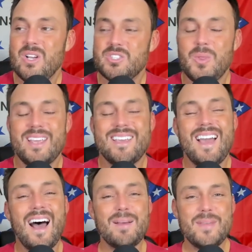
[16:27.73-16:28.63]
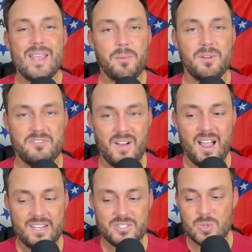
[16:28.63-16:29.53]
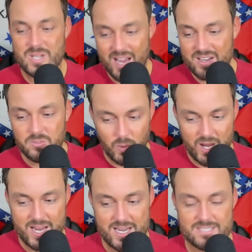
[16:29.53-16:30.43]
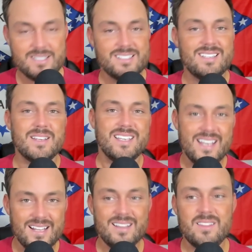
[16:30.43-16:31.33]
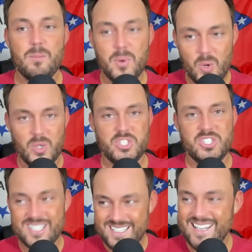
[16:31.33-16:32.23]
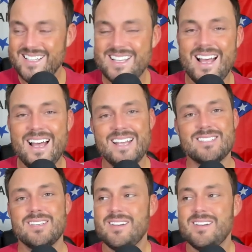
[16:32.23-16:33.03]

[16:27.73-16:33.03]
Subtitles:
So they got to be able to find creative ways to get the push, to get guys